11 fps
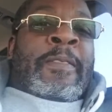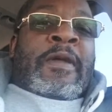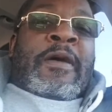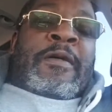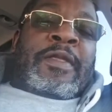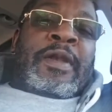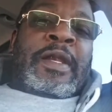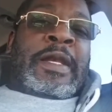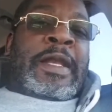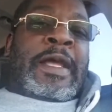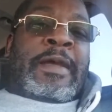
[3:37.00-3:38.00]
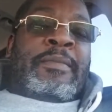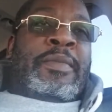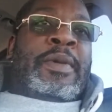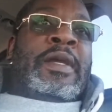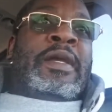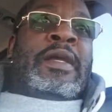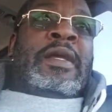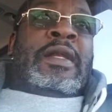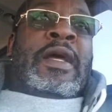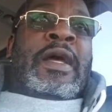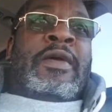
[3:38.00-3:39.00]
Other than that,
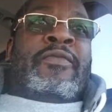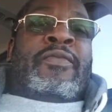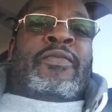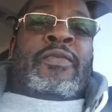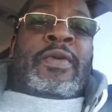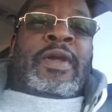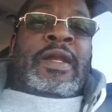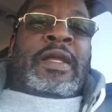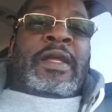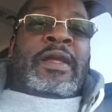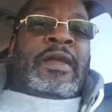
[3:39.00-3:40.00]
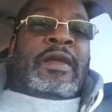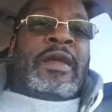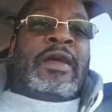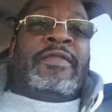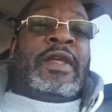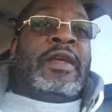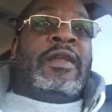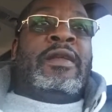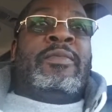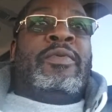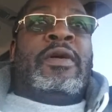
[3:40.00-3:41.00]
man, I really haven't had
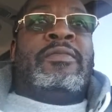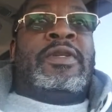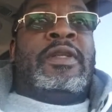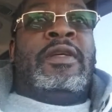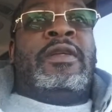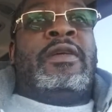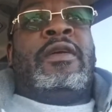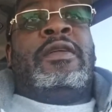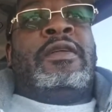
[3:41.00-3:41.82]
any problems. I love the car to